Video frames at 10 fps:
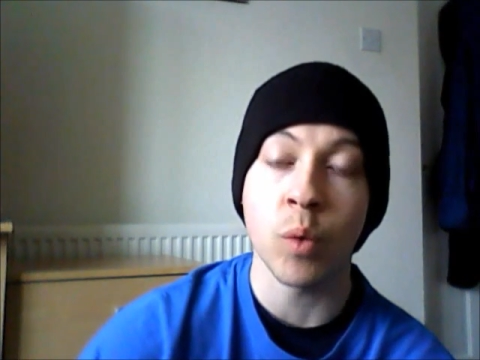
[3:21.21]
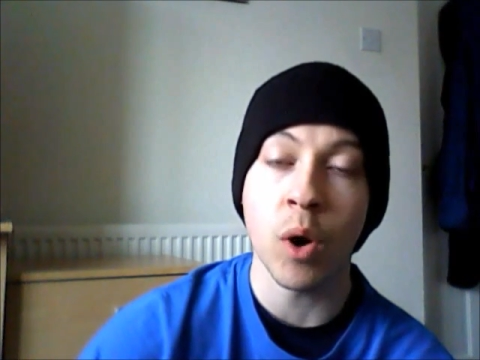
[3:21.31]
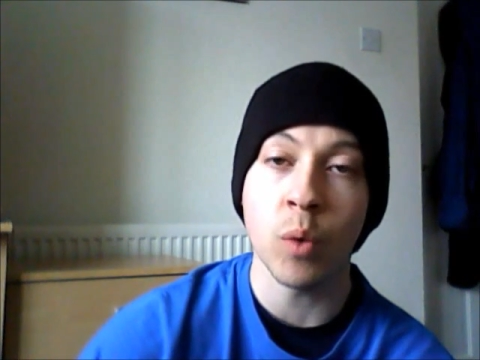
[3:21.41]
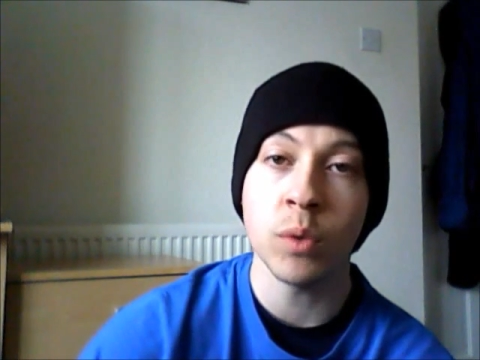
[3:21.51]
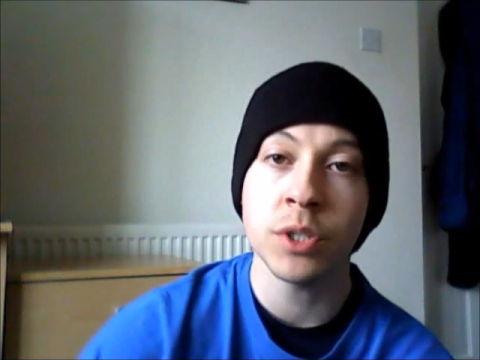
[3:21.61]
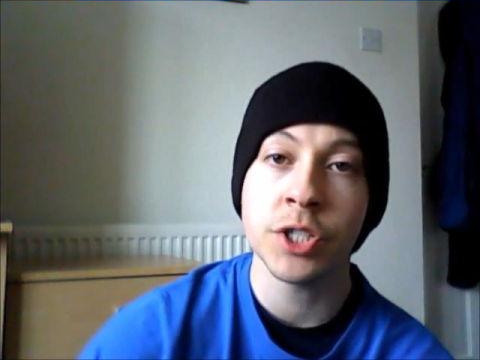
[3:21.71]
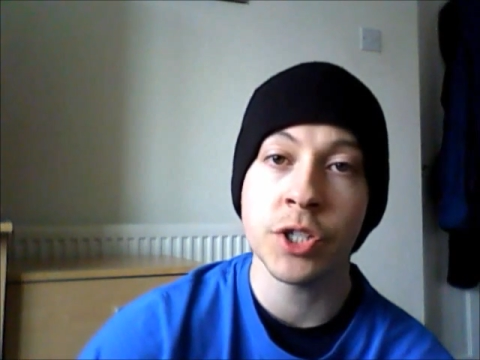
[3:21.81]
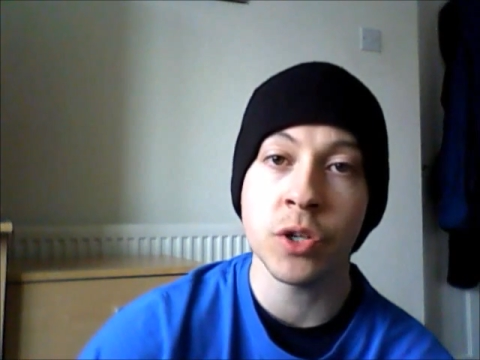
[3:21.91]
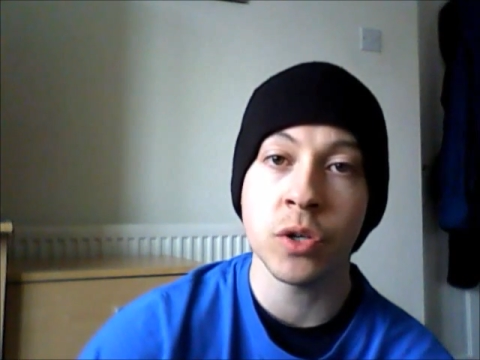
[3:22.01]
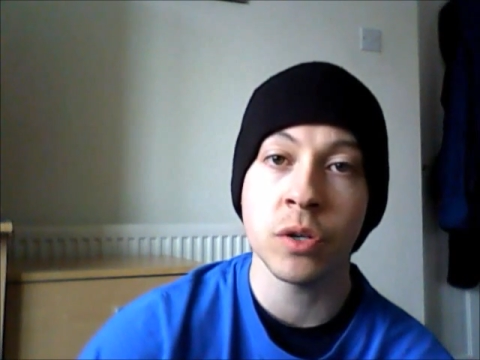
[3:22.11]
What would
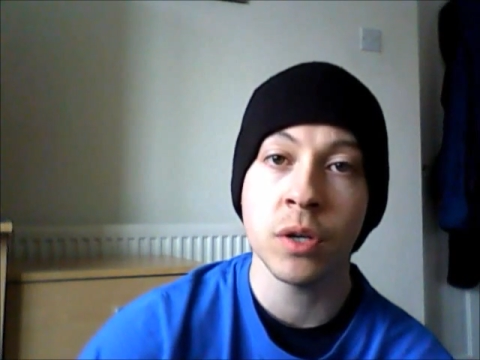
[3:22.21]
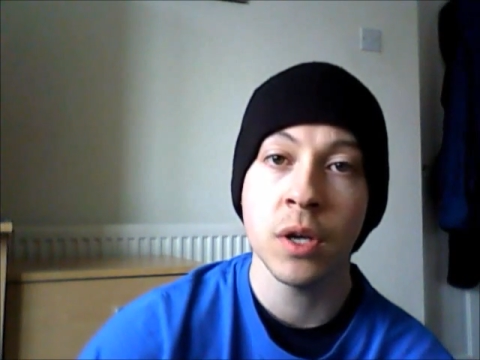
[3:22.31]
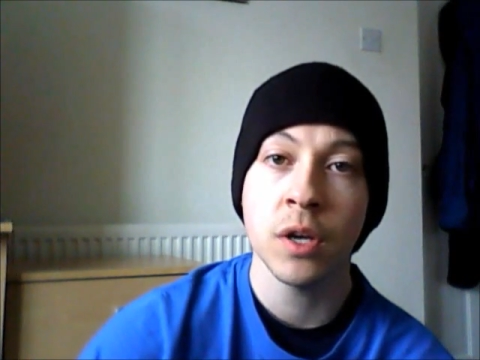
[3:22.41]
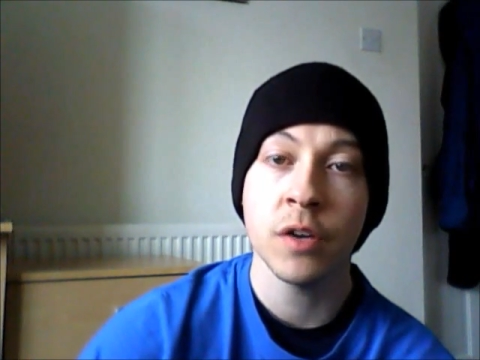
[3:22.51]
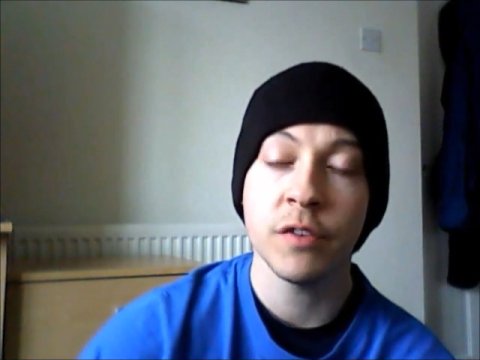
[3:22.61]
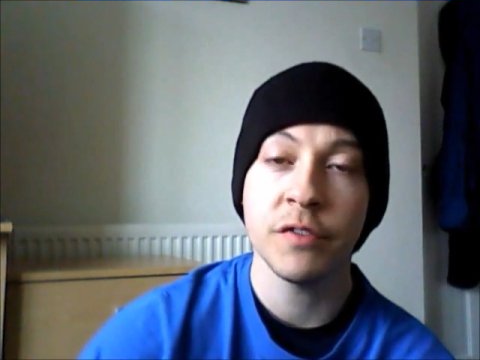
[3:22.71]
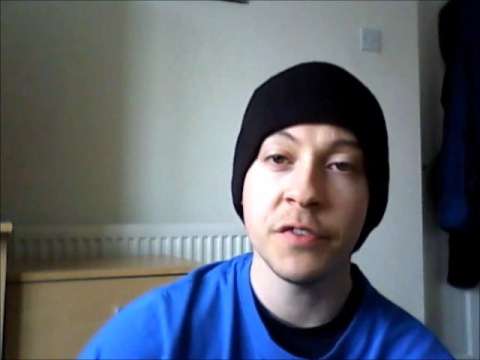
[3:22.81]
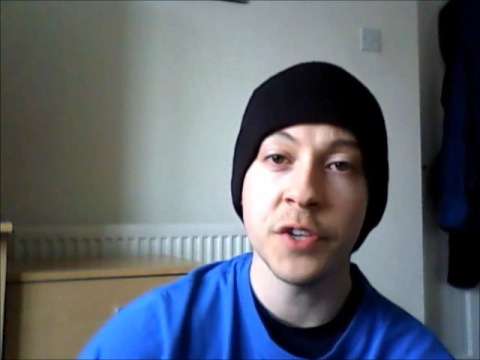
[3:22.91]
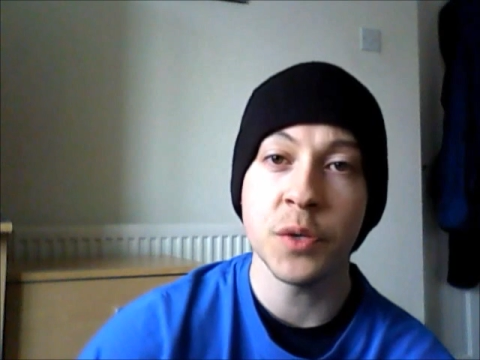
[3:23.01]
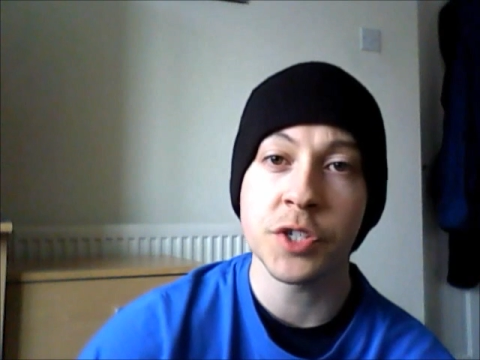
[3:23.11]
your
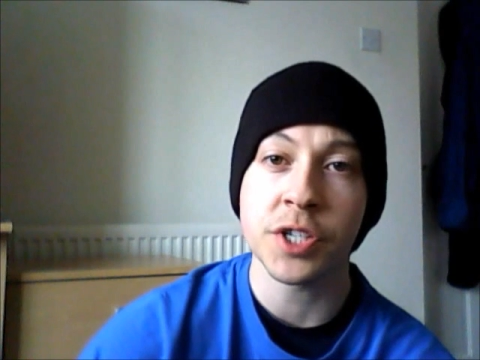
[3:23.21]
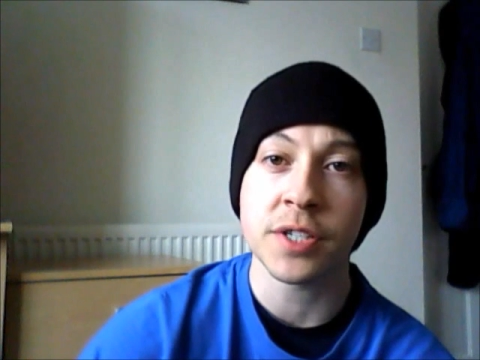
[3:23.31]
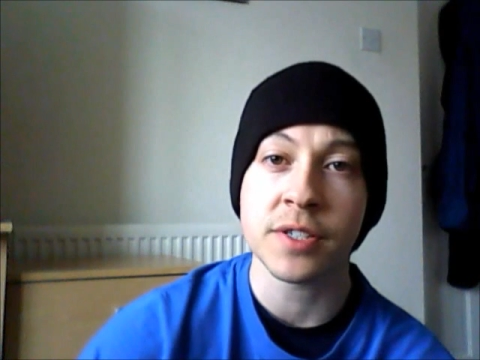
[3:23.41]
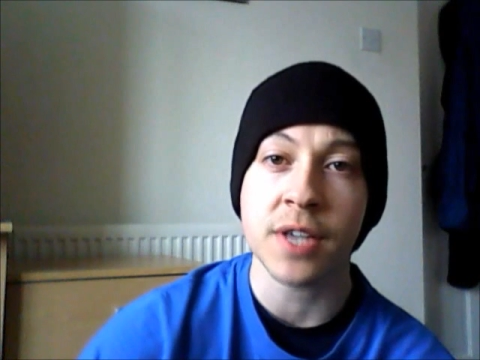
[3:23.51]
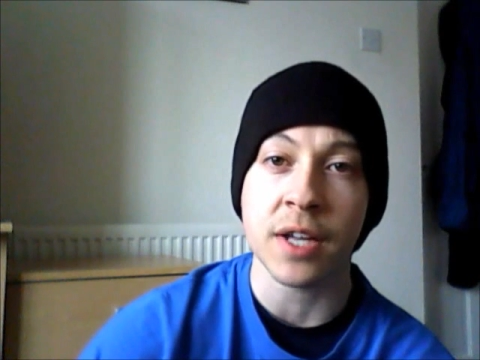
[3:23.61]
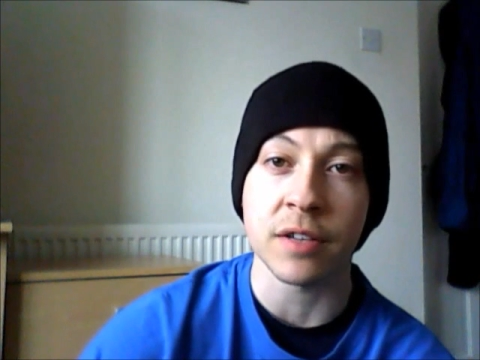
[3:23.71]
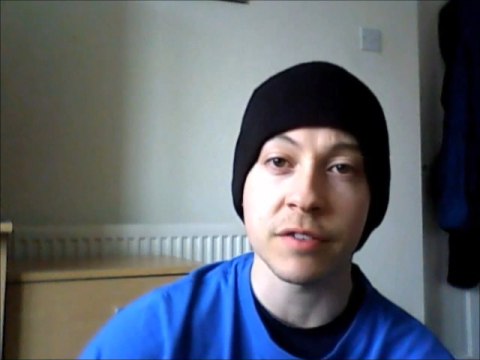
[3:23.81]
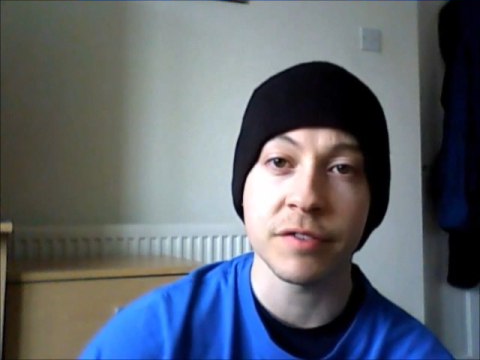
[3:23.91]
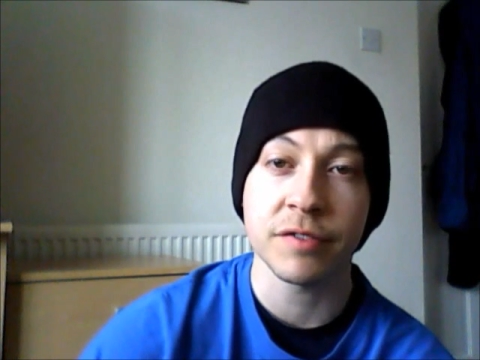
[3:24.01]
future self